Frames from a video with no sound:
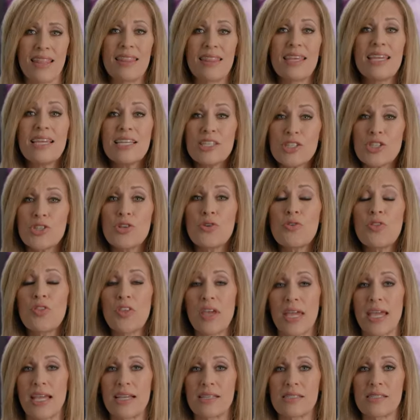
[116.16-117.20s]
These two
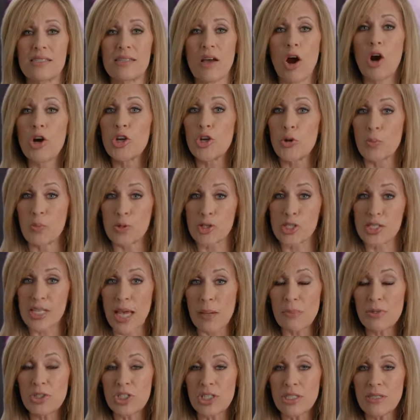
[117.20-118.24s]
things are your
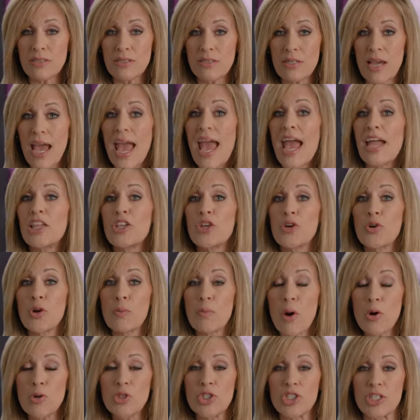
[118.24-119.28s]
perception and your
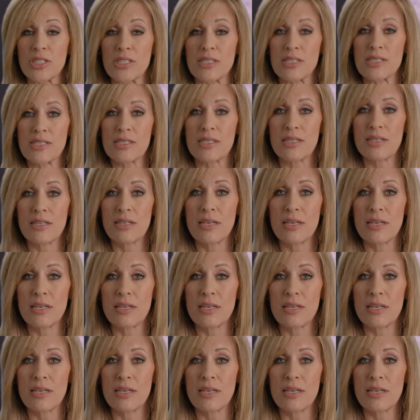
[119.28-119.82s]
emotions.